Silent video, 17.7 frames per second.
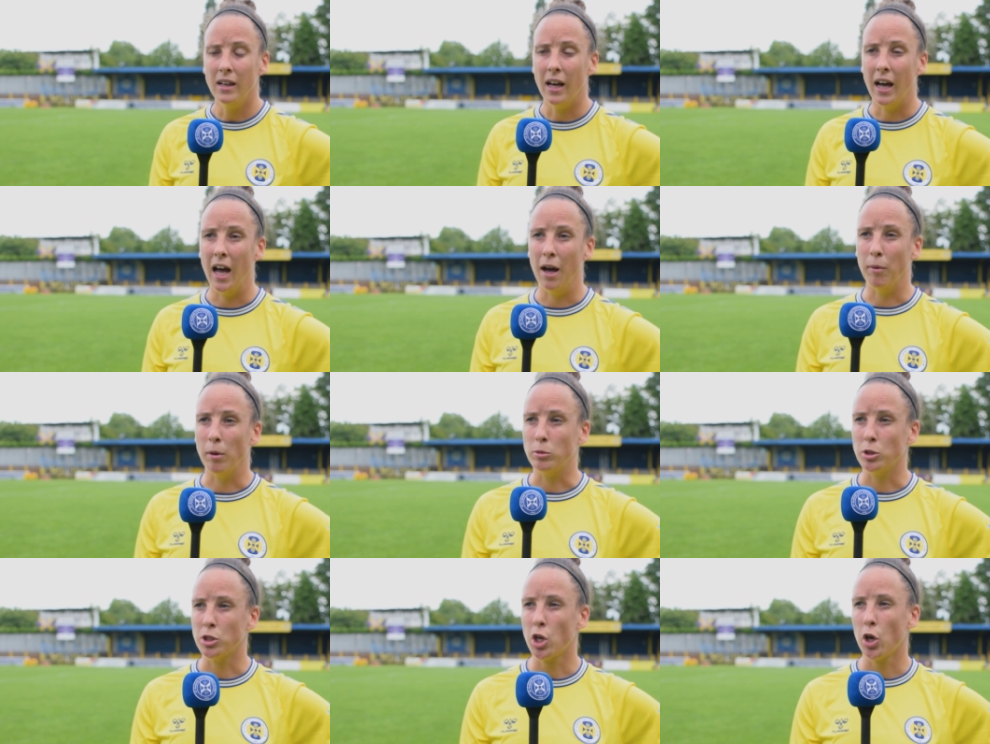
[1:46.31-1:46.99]
Um,
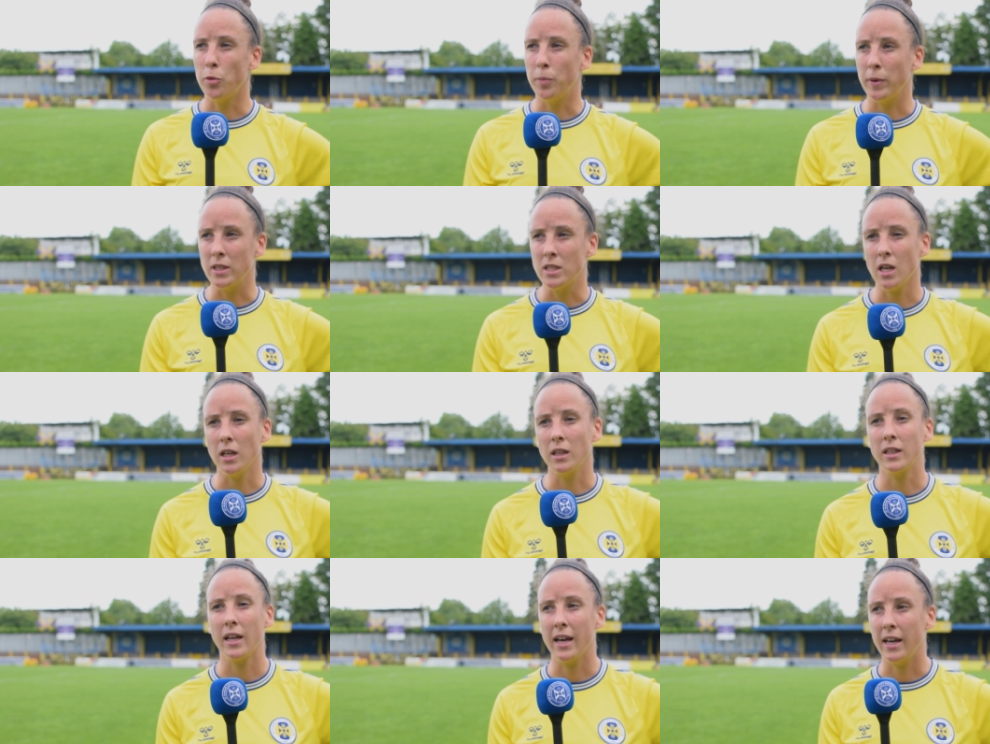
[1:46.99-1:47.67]
I'm just hoping
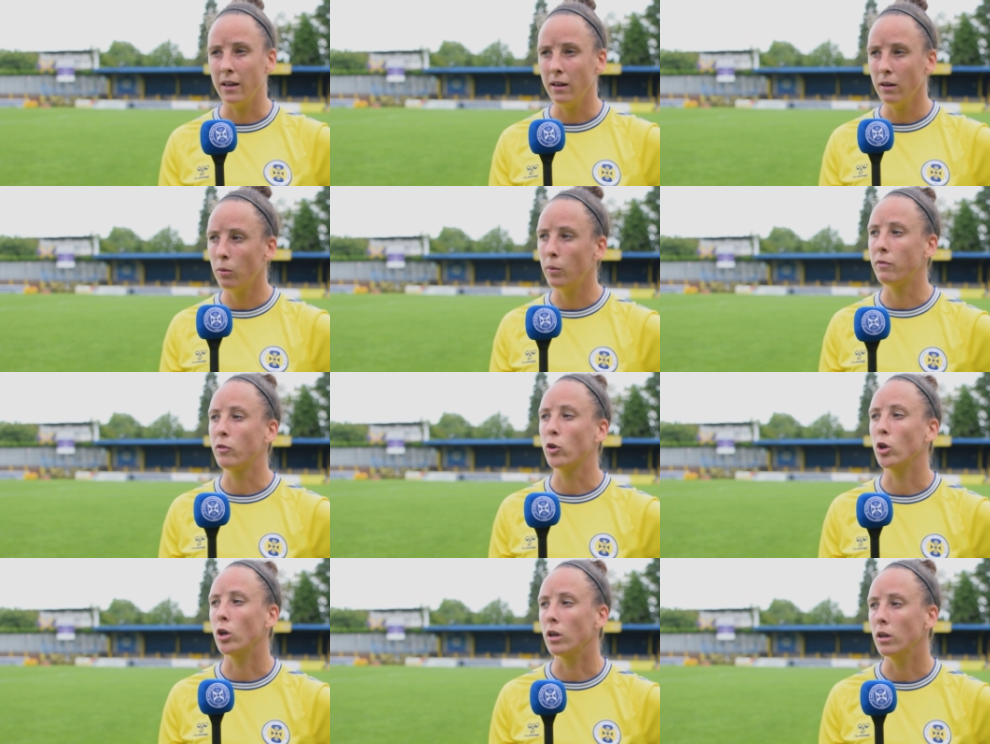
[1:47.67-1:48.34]
Sunday
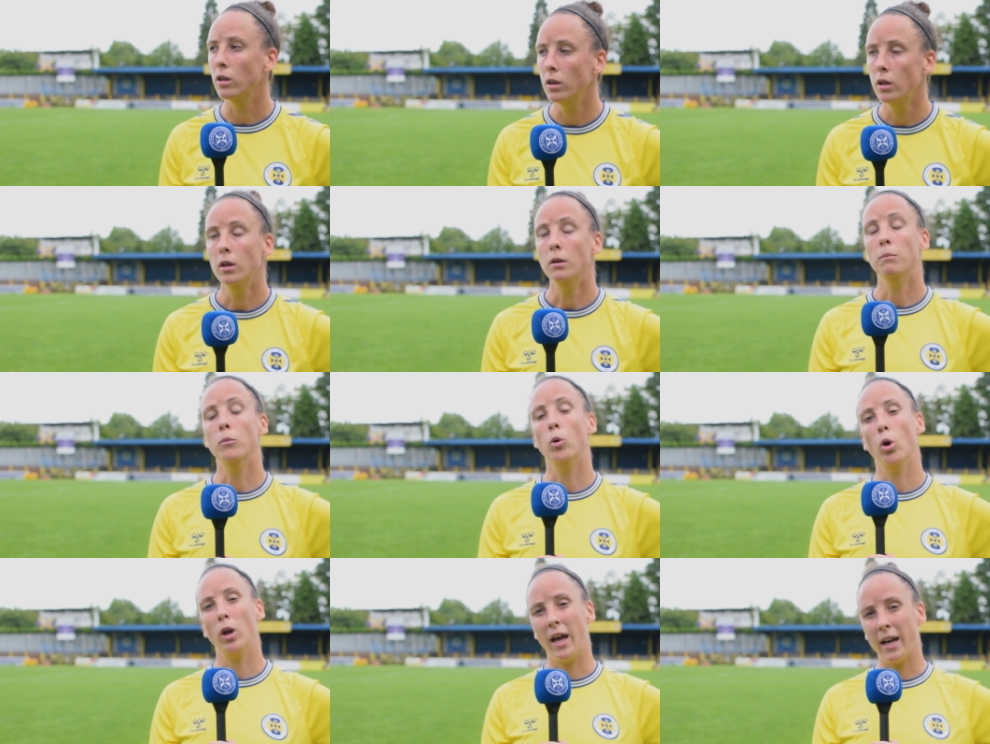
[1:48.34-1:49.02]
we've
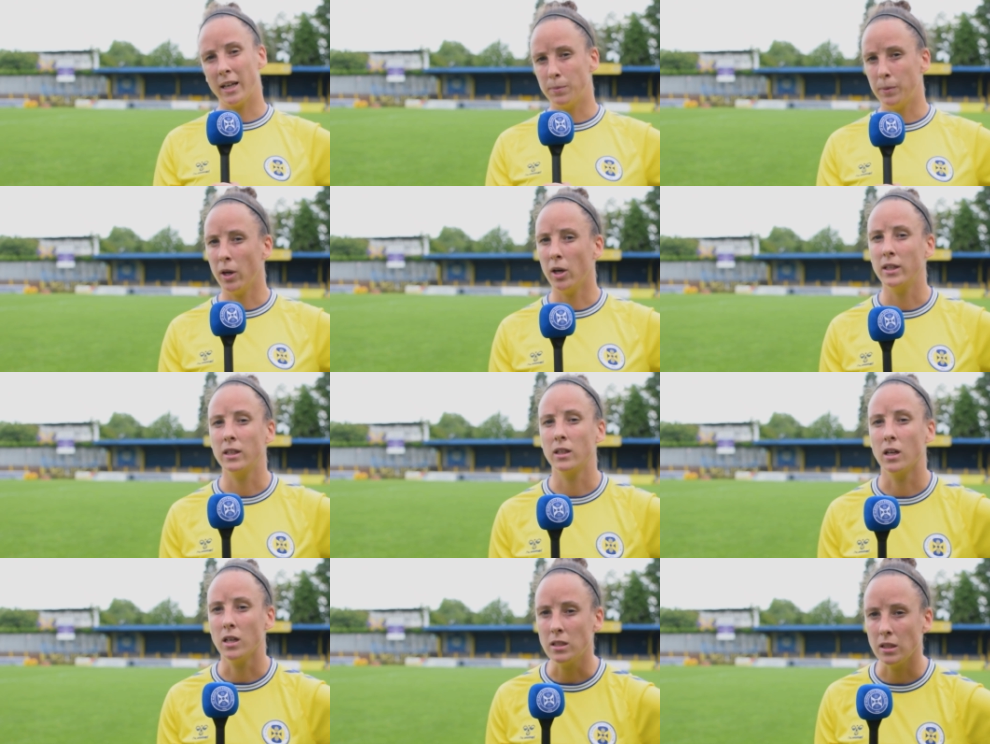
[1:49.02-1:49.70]
got more legs
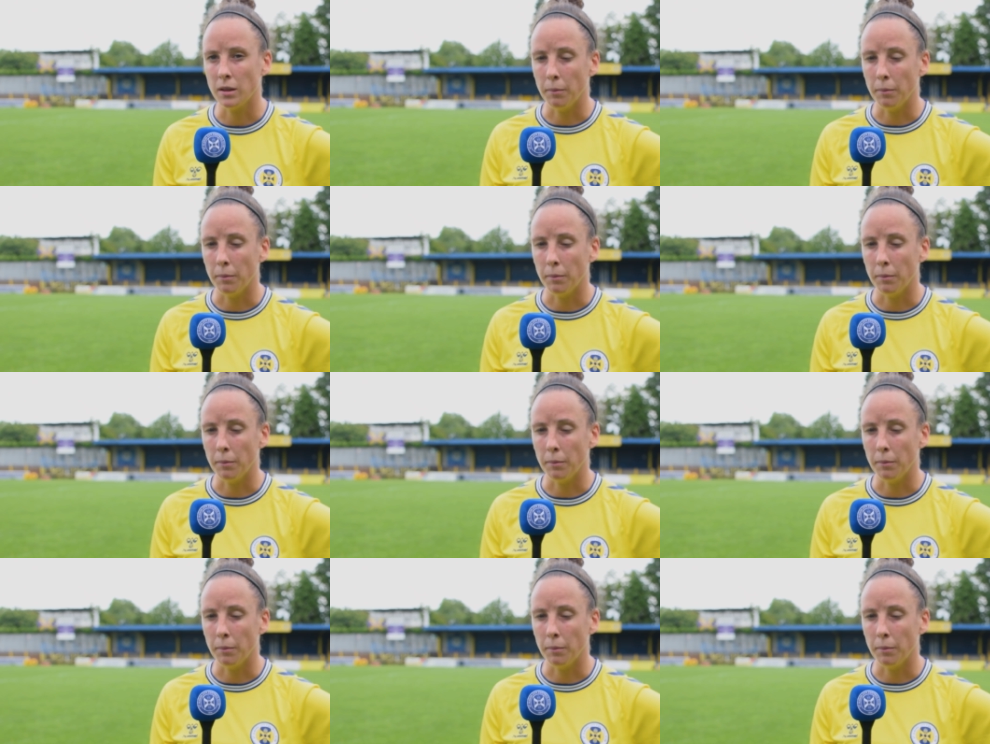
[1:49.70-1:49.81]
behind us,